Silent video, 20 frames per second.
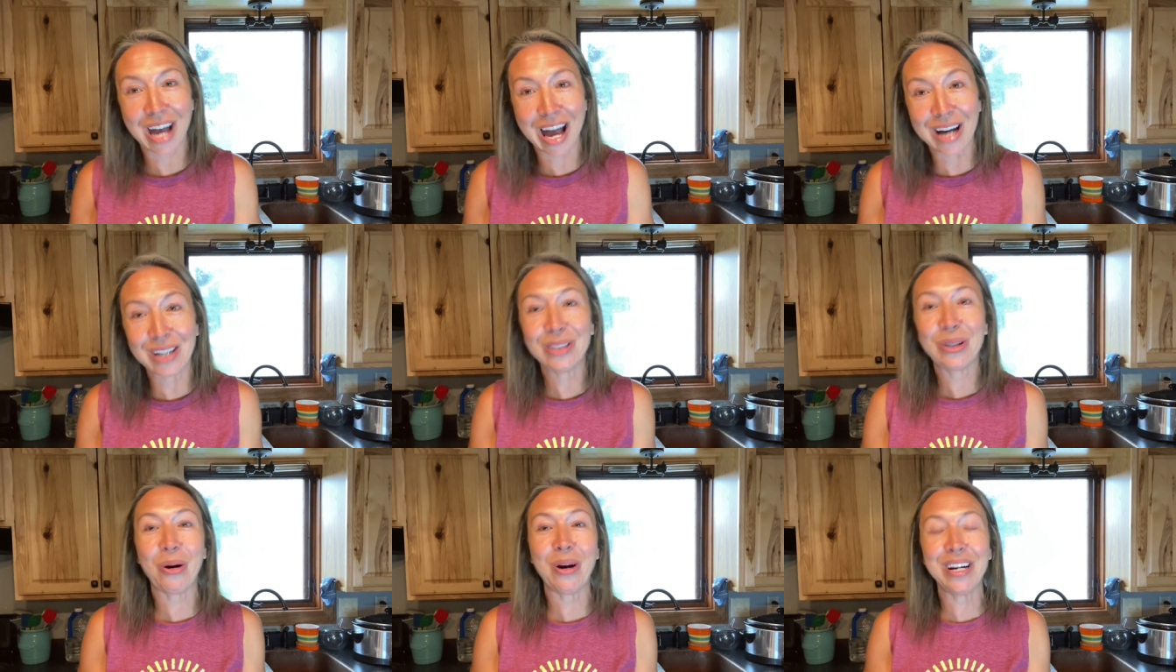
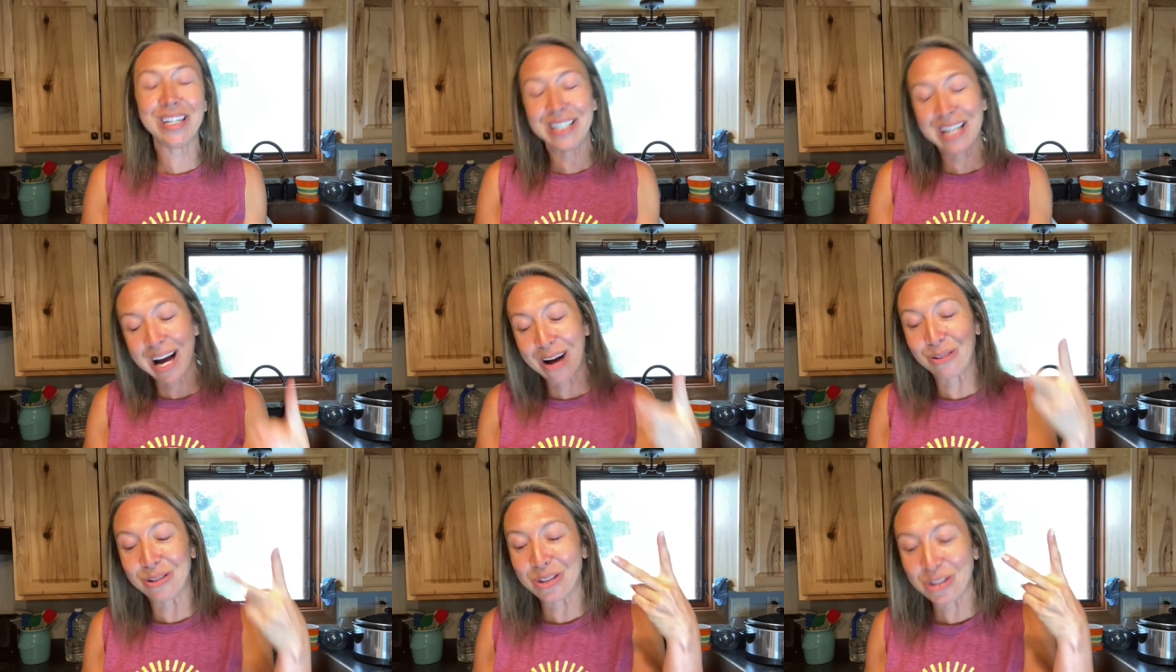and going
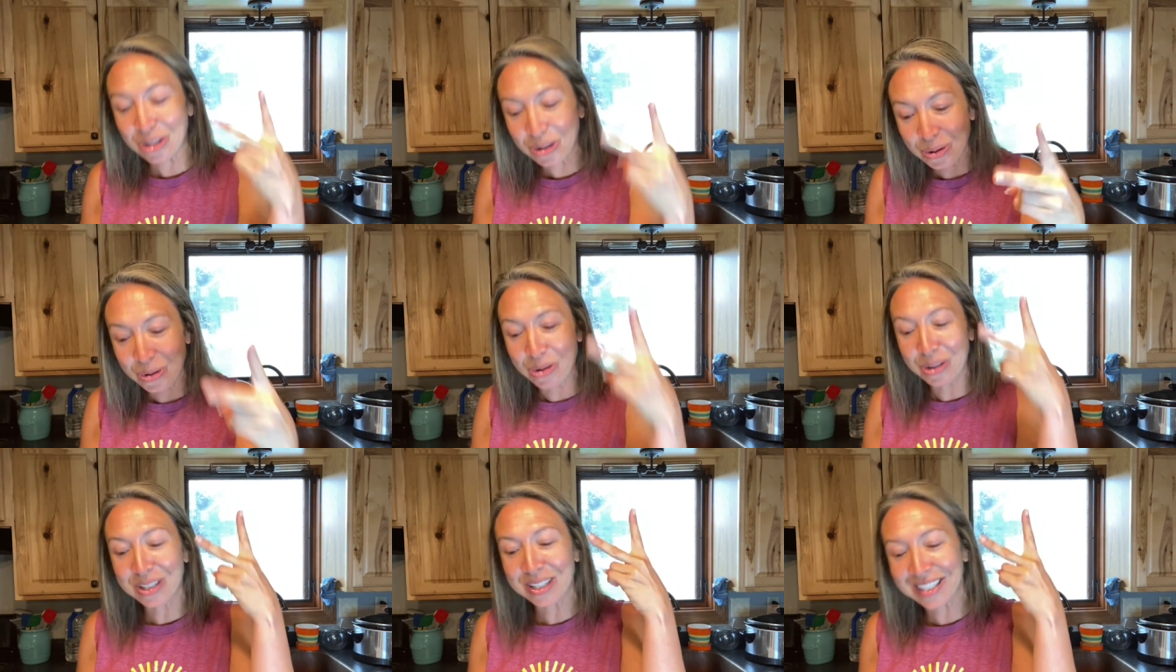down
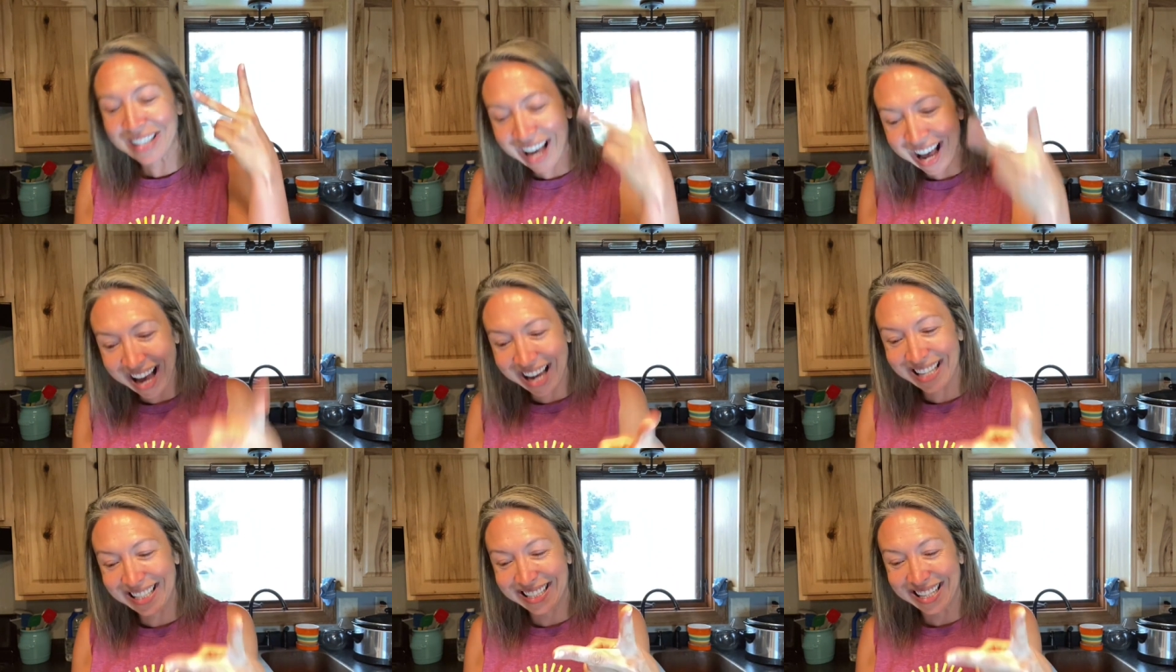two
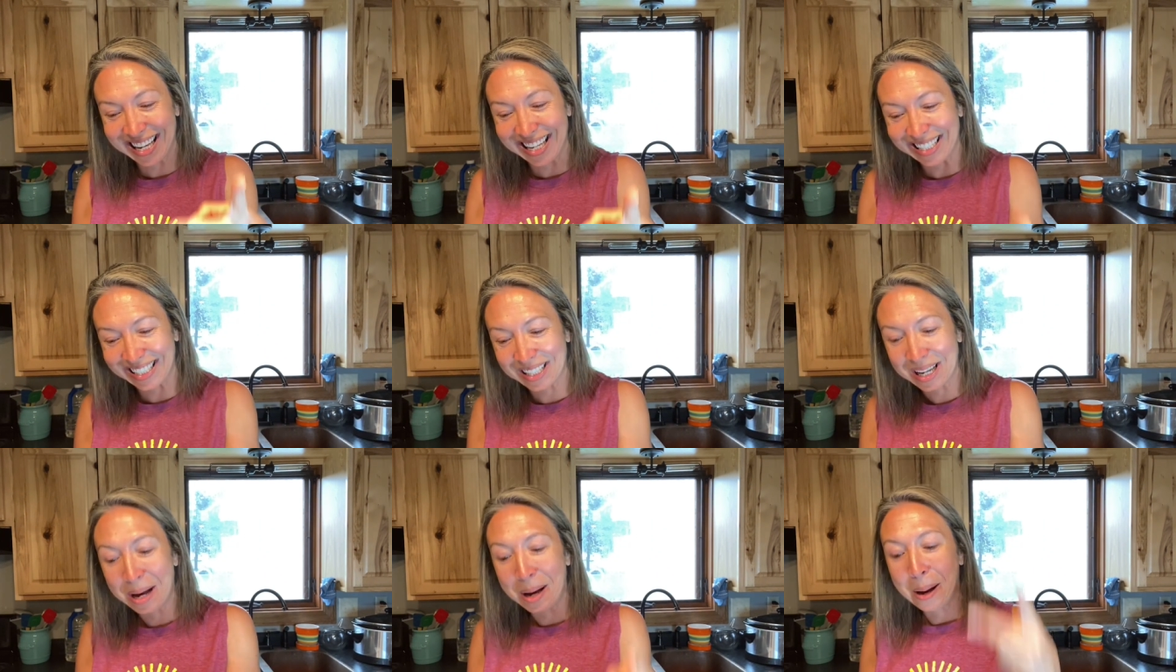
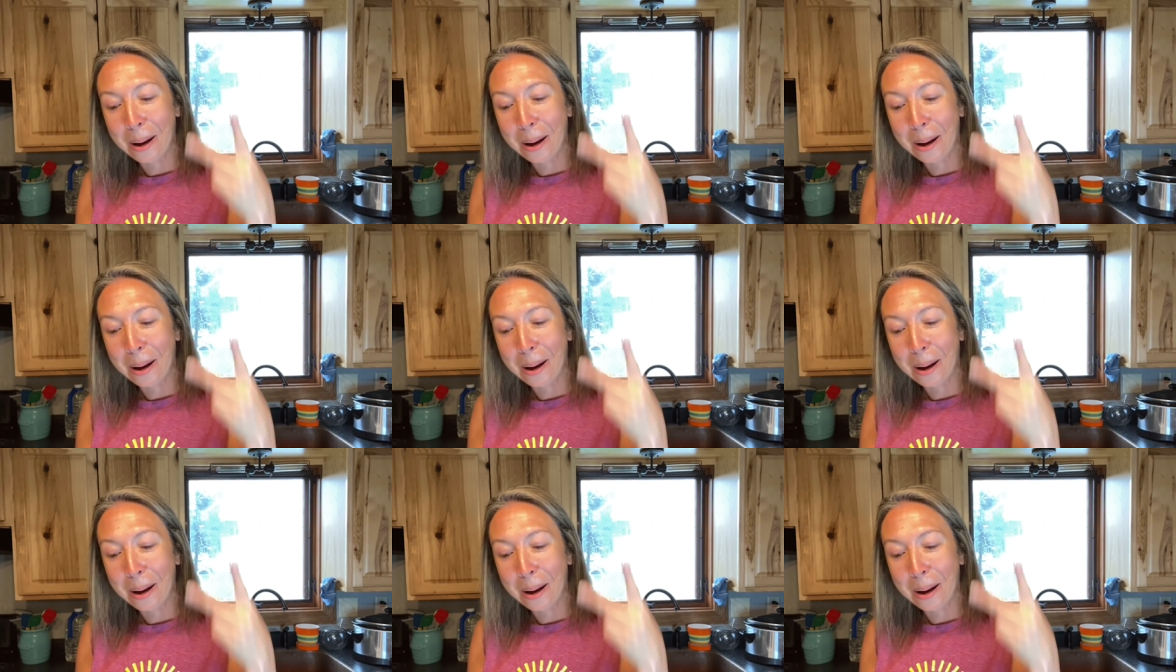sizes.